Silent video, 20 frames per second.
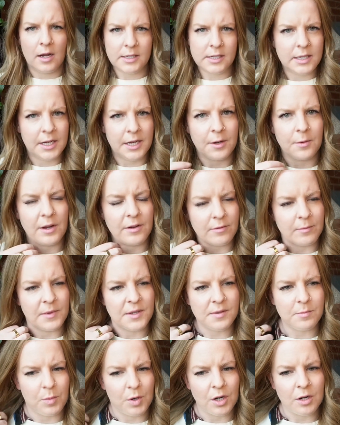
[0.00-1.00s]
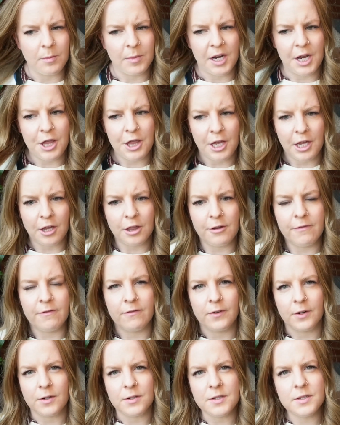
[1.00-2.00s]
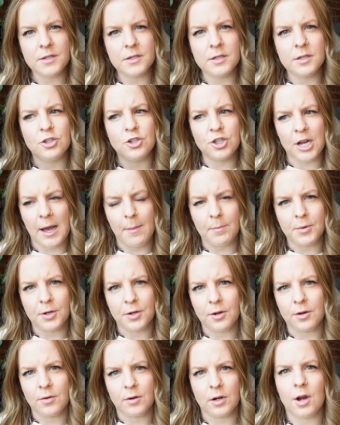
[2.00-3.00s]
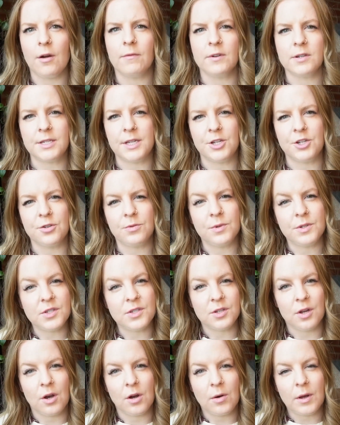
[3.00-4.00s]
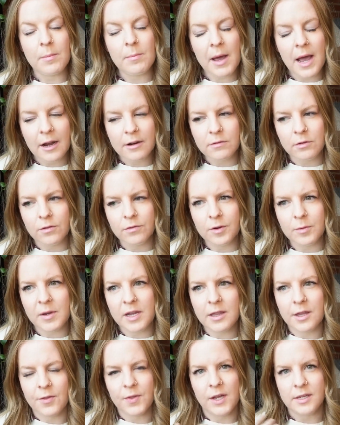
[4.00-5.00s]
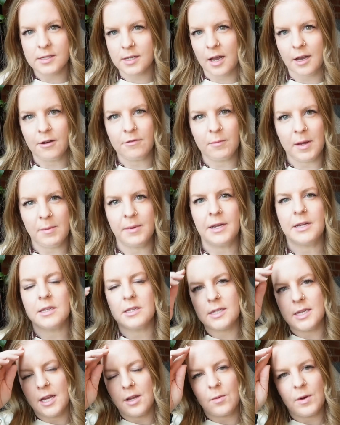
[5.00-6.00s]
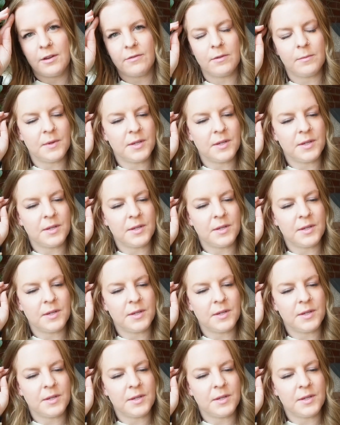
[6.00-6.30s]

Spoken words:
to take away from this book, but I think the first chapter or conversation was so impactful for me that that's kind of my biggest takeaway from